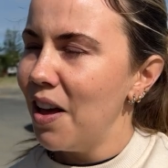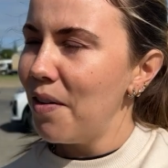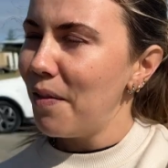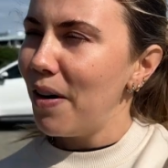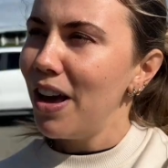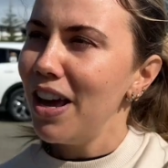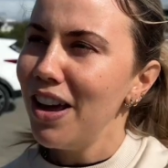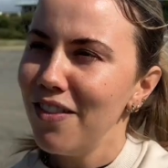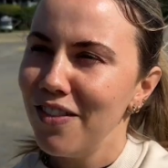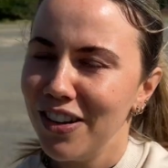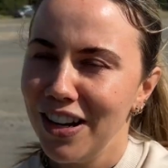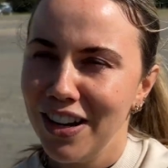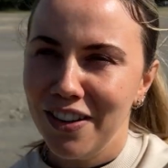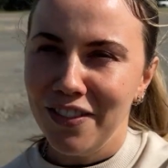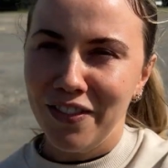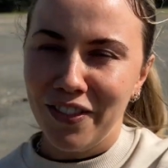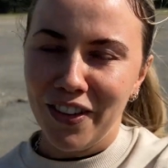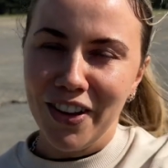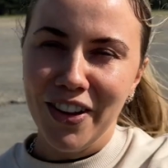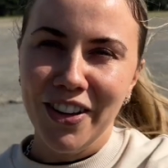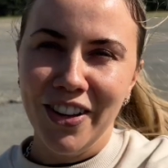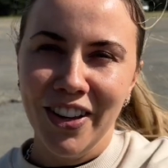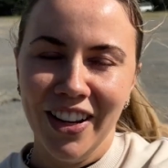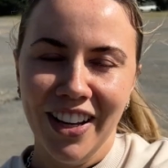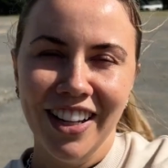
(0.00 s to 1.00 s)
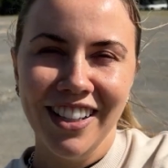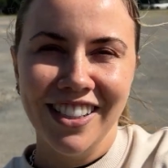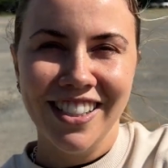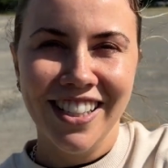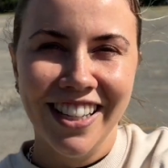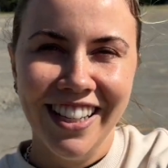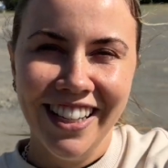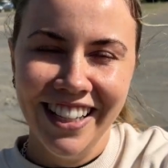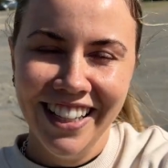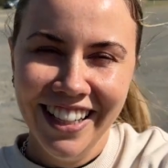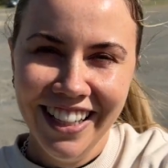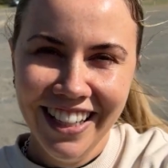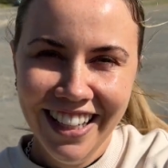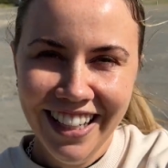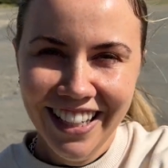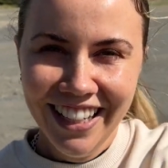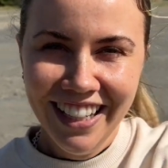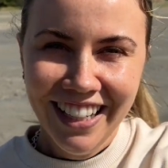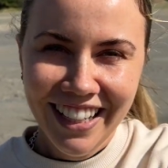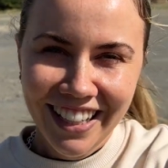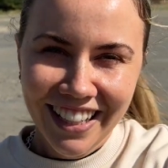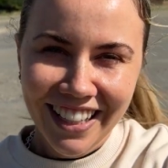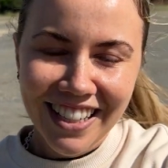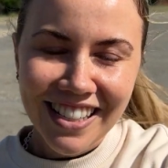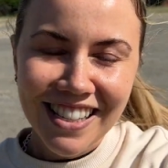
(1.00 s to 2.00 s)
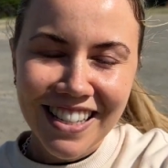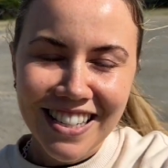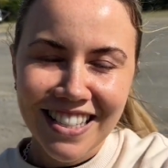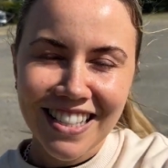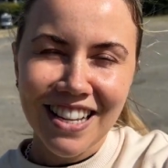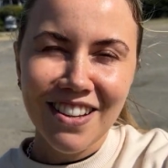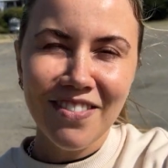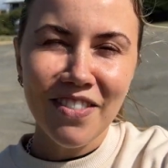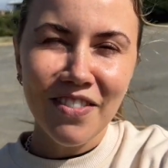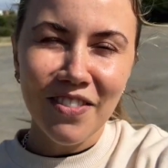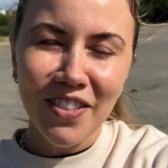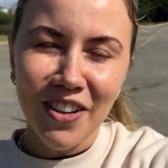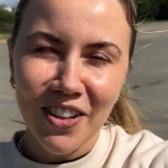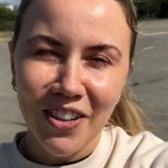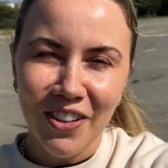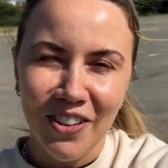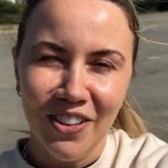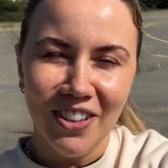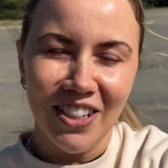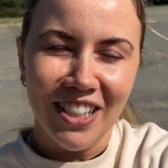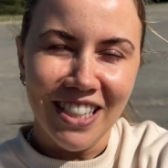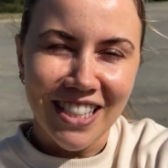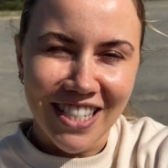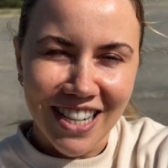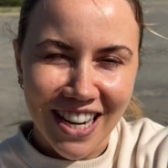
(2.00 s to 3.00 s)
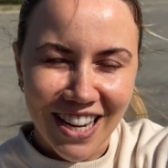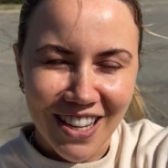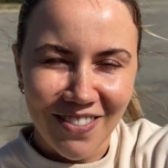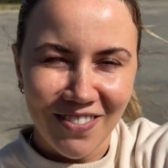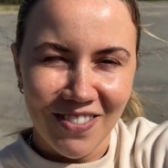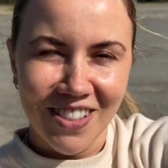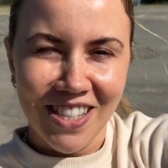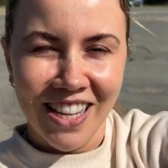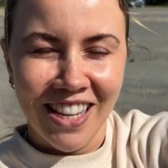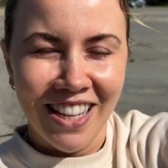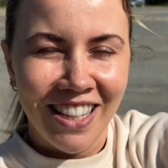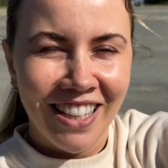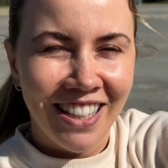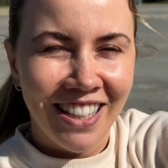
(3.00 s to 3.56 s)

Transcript: Am I even in focus? Is this even recording, James?